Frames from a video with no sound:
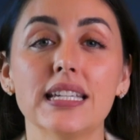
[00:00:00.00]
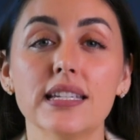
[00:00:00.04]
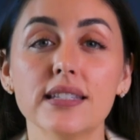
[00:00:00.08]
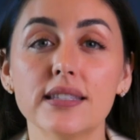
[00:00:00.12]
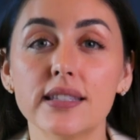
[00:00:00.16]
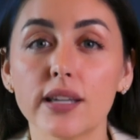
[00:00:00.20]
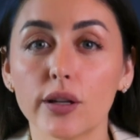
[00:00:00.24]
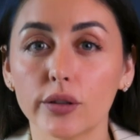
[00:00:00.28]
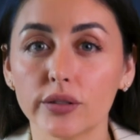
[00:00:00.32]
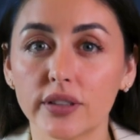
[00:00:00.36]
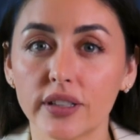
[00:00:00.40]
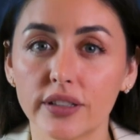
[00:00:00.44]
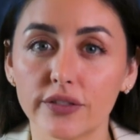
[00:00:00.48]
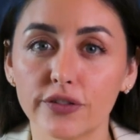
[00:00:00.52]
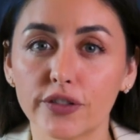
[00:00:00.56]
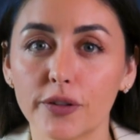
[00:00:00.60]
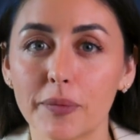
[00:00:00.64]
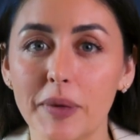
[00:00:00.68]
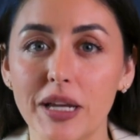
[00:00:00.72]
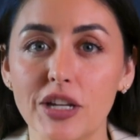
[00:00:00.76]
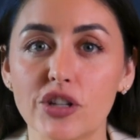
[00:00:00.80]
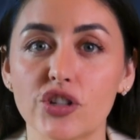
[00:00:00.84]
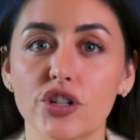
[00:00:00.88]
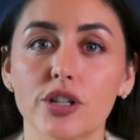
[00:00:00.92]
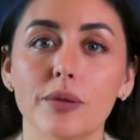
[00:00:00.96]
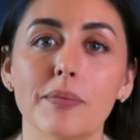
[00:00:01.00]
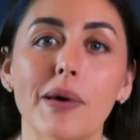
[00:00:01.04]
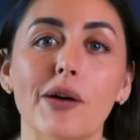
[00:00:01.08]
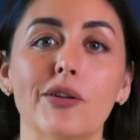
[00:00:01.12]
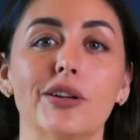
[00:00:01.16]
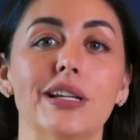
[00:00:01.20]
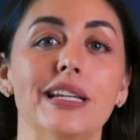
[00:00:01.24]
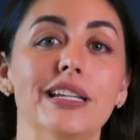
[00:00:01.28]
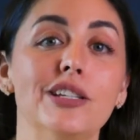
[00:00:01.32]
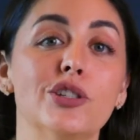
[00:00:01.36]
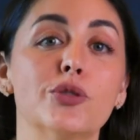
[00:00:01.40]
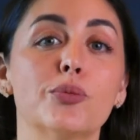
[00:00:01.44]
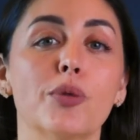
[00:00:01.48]
detailed information about
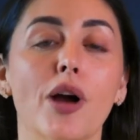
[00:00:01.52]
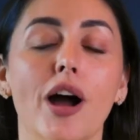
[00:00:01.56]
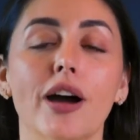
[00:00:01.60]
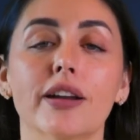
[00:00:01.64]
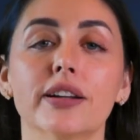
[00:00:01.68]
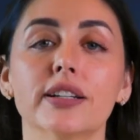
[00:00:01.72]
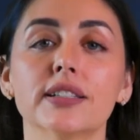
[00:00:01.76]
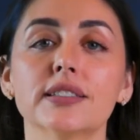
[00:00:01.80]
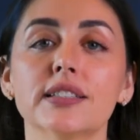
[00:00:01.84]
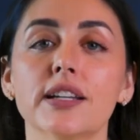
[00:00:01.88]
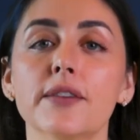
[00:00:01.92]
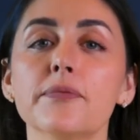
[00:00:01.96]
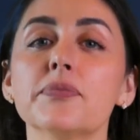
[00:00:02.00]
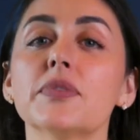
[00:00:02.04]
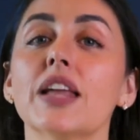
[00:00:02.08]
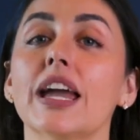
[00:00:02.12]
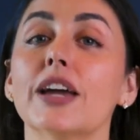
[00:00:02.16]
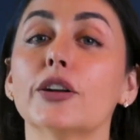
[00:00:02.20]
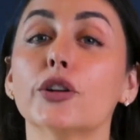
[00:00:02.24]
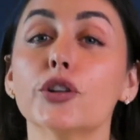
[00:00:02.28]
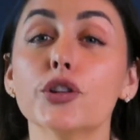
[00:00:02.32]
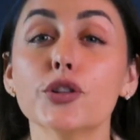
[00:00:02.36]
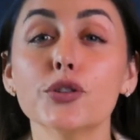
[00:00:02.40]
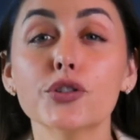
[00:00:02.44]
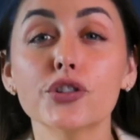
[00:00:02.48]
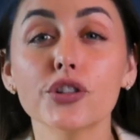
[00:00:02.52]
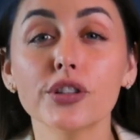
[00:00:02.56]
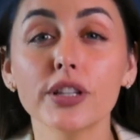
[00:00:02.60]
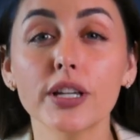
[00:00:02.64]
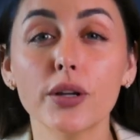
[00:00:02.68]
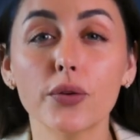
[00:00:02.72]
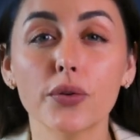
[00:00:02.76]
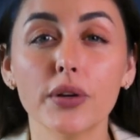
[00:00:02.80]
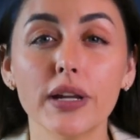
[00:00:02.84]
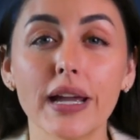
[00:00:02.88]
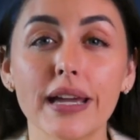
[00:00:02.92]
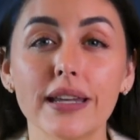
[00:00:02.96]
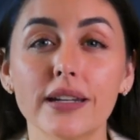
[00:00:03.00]
each product and are usually
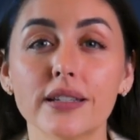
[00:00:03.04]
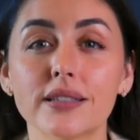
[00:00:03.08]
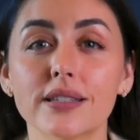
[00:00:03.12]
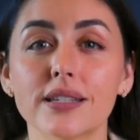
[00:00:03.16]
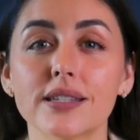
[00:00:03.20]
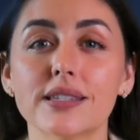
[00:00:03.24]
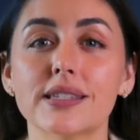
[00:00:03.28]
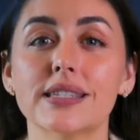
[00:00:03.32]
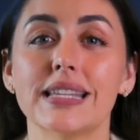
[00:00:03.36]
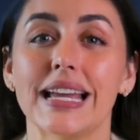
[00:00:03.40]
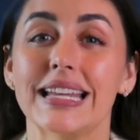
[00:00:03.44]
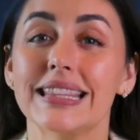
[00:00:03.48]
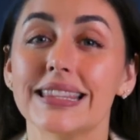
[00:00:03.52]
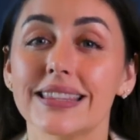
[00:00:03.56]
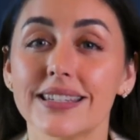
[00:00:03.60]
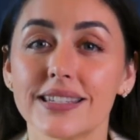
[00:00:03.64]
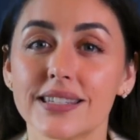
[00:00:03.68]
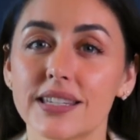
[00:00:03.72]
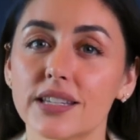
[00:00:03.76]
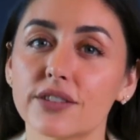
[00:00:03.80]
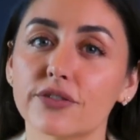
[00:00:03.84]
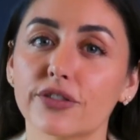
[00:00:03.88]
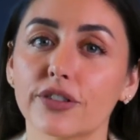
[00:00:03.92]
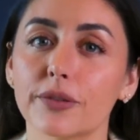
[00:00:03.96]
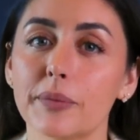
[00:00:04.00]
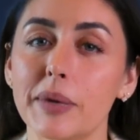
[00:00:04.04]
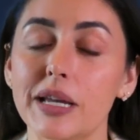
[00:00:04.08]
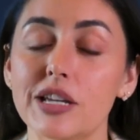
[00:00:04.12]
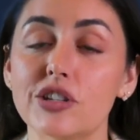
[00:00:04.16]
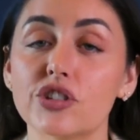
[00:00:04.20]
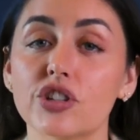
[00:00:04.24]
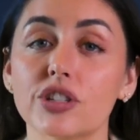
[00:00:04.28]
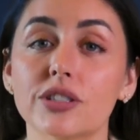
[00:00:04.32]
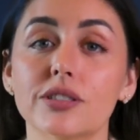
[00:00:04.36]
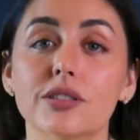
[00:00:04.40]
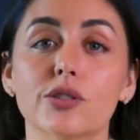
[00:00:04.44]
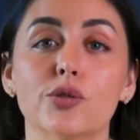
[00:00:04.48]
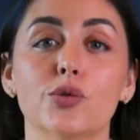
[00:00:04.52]
created to send this
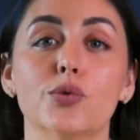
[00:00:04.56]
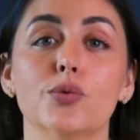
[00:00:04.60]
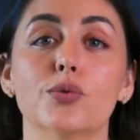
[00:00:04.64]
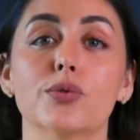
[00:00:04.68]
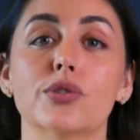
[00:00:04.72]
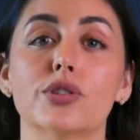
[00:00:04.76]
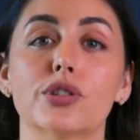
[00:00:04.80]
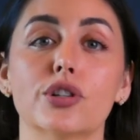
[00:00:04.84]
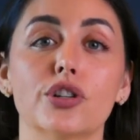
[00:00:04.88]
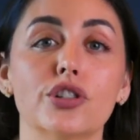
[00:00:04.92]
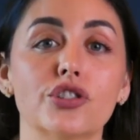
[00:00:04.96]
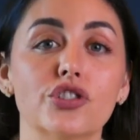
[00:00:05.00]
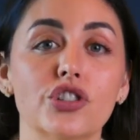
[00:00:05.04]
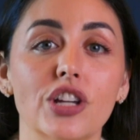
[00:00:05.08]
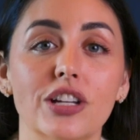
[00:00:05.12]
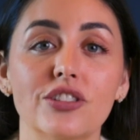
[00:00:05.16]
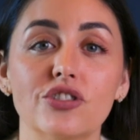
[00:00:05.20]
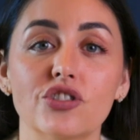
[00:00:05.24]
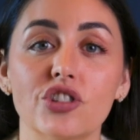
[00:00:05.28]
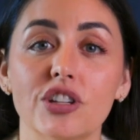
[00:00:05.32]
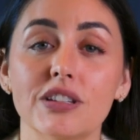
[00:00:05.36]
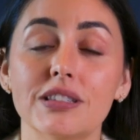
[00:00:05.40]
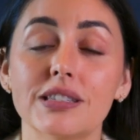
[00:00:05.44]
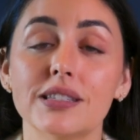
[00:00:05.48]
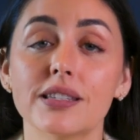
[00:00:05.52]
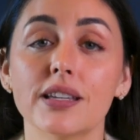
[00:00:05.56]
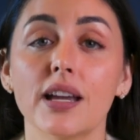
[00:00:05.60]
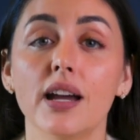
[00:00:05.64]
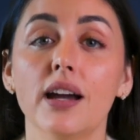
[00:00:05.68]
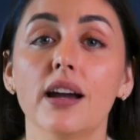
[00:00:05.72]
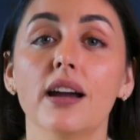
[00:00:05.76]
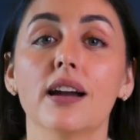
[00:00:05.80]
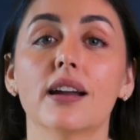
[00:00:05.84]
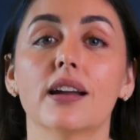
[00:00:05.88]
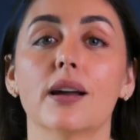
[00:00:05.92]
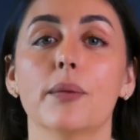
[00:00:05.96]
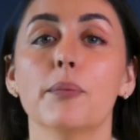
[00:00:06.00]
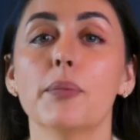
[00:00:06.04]
information to search engines,
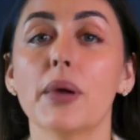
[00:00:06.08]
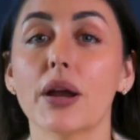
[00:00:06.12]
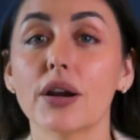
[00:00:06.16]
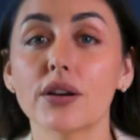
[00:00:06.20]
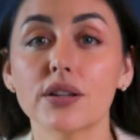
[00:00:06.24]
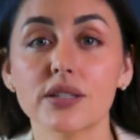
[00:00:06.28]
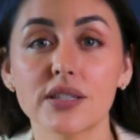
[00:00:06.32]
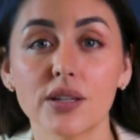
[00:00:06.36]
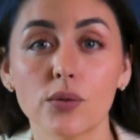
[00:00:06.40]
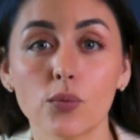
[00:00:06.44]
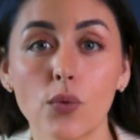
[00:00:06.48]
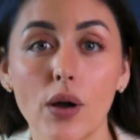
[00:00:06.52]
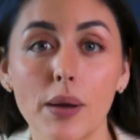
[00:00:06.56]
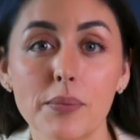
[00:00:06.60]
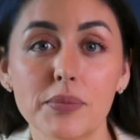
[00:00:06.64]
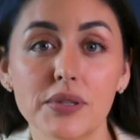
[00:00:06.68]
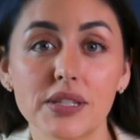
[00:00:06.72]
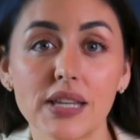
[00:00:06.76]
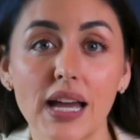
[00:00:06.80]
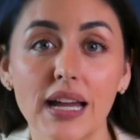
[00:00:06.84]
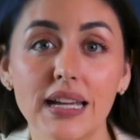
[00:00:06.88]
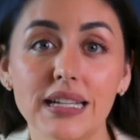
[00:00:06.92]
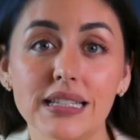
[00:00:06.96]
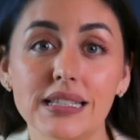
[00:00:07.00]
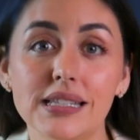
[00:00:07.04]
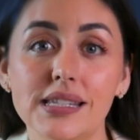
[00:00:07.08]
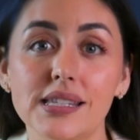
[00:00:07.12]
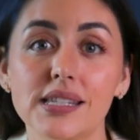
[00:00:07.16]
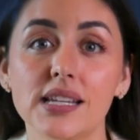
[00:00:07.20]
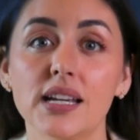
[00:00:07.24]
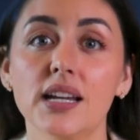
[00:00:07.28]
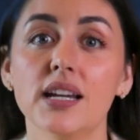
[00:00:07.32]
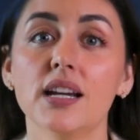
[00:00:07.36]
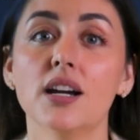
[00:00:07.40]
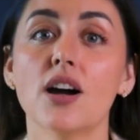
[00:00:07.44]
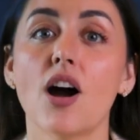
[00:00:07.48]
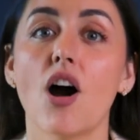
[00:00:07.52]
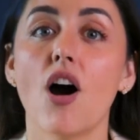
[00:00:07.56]
comparison websites,
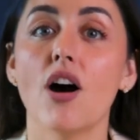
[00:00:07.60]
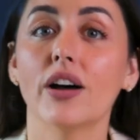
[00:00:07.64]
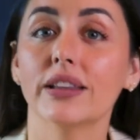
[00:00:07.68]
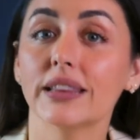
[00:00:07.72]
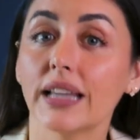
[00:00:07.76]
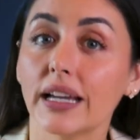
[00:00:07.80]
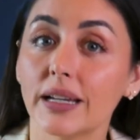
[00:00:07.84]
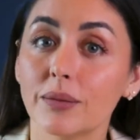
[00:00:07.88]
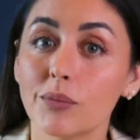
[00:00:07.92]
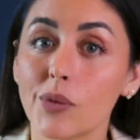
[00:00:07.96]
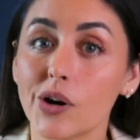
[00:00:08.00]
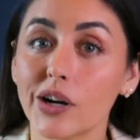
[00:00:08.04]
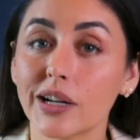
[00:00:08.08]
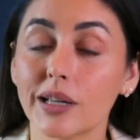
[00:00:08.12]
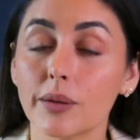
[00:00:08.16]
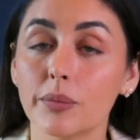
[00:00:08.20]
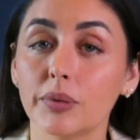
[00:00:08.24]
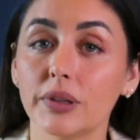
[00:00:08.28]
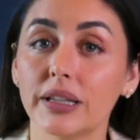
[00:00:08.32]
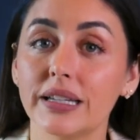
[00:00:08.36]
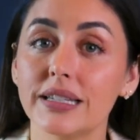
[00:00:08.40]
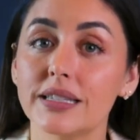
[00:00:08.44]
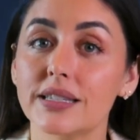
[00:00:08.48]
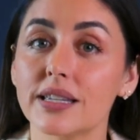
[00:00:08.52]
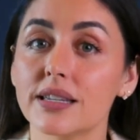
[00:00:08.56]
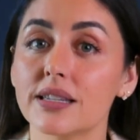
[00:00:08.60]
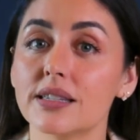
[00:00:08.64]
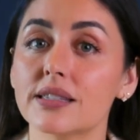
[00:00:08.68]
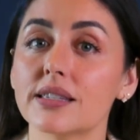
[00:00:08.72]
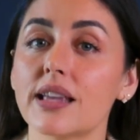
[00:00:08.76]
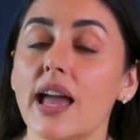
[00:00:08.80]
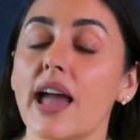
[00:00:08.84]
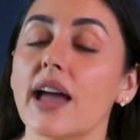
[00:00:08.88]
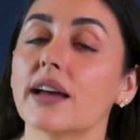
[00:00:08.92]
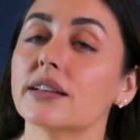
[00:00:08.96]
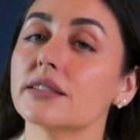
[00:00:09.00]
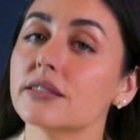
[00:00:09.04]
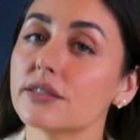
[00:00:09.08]
online marketplaces,
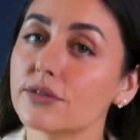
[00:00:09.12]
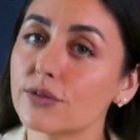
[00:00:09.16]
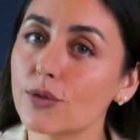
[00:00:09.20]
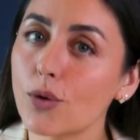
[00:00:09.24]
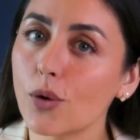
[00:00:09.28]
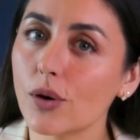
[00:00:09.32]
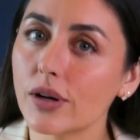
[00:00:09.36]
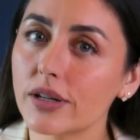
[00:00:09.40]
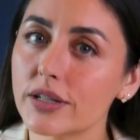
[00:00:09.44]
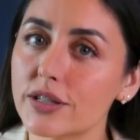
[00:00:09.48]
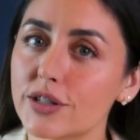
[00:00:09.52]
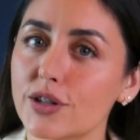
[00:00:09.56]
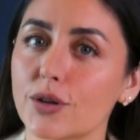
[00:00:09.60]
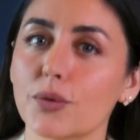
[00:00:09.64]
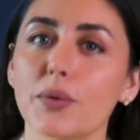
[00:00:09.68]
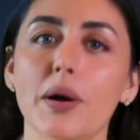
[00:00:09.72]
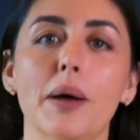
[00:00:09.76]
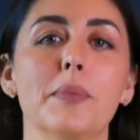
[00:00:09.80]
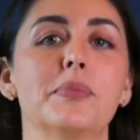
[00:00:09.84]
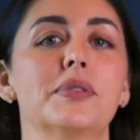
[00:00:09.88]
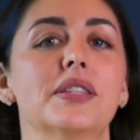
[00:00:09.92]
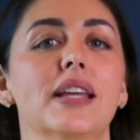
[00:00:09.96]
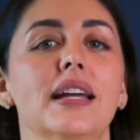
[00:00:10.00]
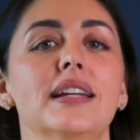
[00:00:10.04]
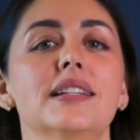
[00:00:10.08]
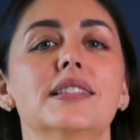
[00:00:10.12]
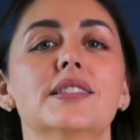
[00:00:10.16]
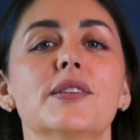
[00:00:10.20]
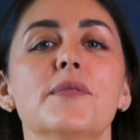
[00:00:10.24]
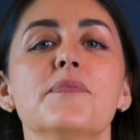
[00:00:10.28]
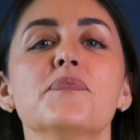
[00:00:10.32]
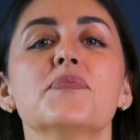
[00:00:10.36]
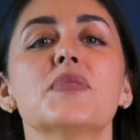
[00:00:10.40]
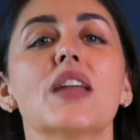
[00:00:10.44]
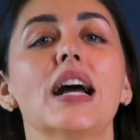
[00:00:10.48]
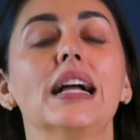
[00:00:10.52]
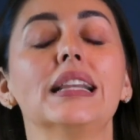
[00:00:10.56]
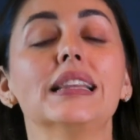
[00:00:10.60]
and of course your website,
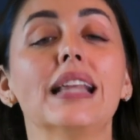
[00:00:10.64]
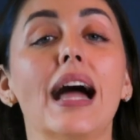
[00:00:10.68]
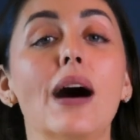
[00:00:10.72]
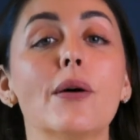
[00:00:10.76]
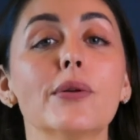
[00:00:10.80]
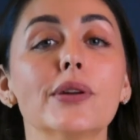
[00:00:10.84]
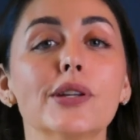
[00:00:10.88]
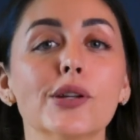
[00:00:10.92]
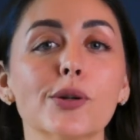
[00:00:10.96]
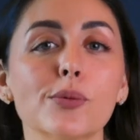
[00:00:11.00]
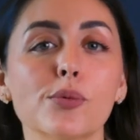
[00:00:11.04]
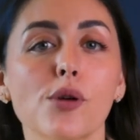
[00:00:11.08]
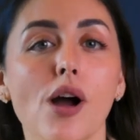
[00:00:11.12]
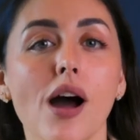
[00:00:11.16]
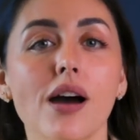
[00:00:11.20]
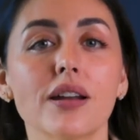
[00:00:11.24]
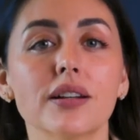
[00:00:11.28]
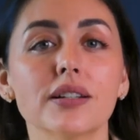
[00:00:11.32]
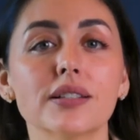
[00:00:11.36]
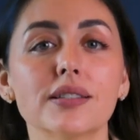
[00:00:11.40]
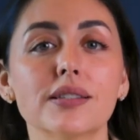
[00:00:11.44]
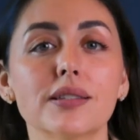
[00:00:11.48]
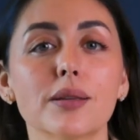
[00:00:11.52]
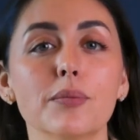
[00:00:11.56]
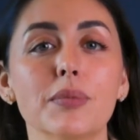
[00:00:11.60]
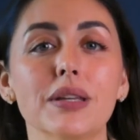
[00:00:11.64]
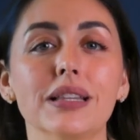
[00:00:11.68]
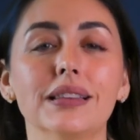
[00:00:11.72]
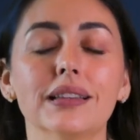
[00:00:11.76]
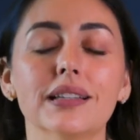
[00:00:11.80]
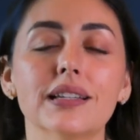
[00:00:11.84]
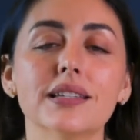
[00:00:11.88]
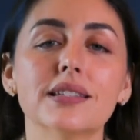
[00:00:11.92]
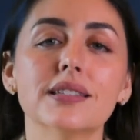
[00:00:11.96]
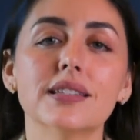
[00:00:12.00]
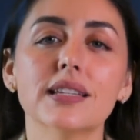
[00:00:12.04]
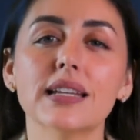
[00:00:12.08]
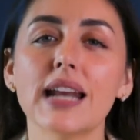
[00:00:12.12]
allowing your products to be
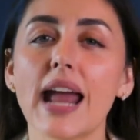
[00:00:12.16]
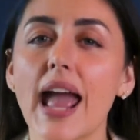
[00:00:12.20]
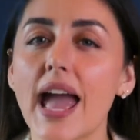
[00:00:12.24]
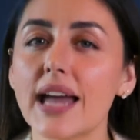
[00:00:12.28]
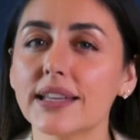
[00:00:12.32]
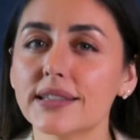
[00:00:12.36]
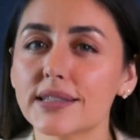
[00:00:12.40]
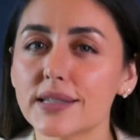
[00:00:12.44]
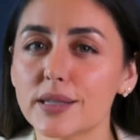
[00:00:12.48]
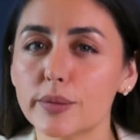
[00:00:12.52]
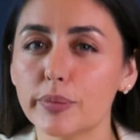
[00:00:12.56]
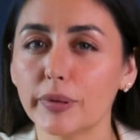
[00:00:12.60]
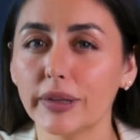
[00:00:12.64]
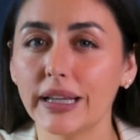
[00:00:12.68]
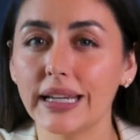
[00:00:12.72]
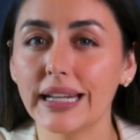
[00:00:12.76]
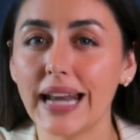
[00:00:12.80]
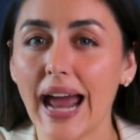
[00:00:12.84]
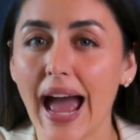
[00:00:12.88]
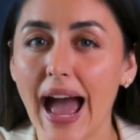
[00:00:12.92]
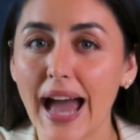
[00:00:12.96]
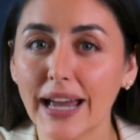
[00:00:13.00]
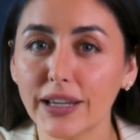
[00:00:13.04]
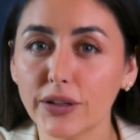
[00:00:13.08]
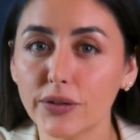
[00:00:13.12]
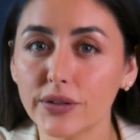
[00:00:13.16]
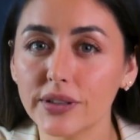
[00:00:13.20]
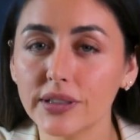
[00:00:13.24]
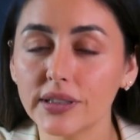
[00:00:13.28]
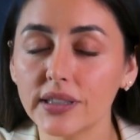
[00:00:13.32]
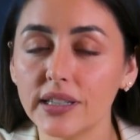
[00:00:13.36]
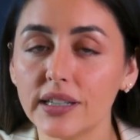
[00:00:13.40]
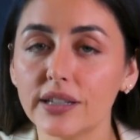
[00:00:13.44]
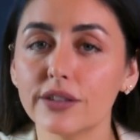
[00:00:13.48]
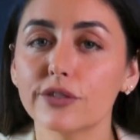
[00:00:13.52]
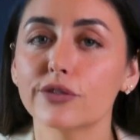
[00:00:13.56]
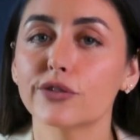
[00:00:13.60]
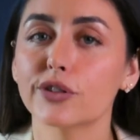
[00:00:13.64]
listed and displayed
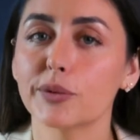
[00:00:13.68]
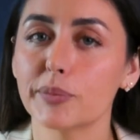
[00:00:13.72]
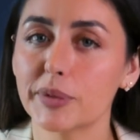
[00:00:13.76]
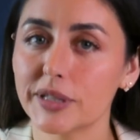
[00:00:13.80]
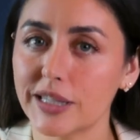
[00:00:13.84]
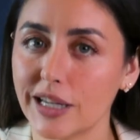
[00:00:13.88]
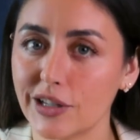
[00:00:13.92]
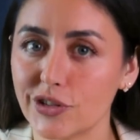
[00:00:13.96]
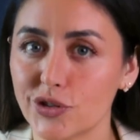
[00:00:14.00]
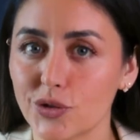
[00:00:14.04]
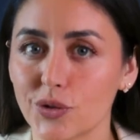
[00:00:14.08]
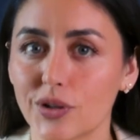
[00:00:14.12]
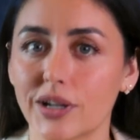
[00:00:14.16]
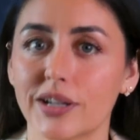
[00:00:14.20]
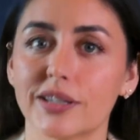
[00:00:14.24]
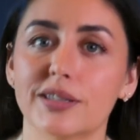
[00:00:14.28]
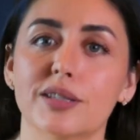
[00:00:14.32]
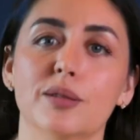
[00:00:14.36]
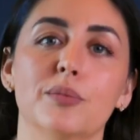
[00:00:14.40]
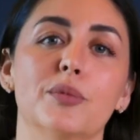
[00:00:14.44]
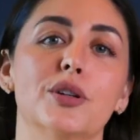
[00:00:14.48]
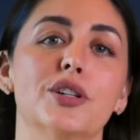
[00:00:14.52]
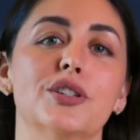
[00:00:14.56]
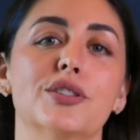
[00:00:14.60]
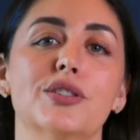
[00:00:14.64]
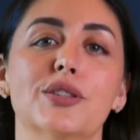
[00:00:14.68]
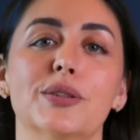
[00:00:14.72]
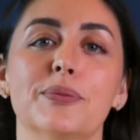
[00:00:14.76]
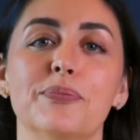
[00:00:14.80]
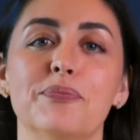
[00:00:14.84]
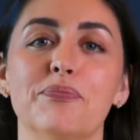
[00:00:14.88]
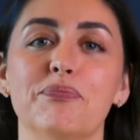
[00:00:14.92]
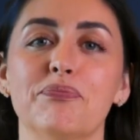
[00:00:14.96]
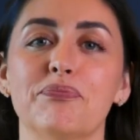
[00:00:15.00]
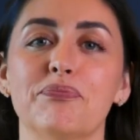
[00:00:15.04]
accurately for potential customers.